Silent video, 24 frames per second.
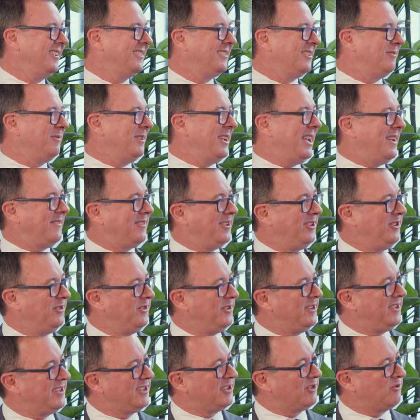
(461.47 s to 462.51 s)
So we have to do
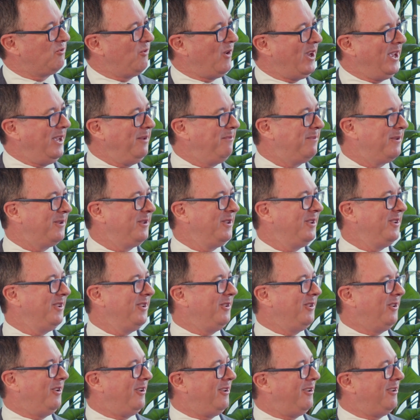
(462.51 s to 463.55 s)
a sweep
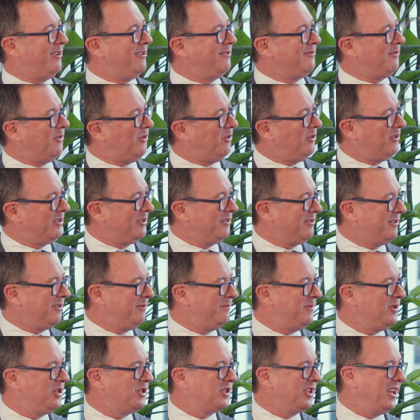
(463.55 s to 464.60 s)
of all of the
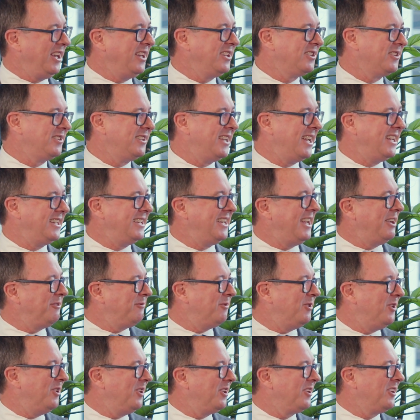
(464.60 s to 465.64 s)
machines on that
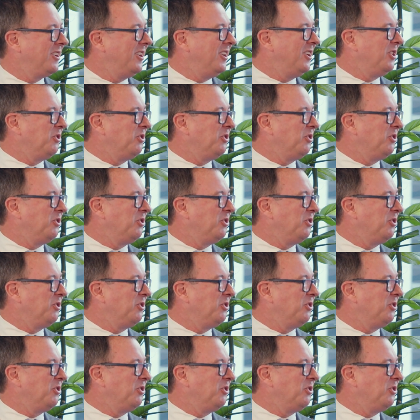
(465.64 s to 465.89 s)
network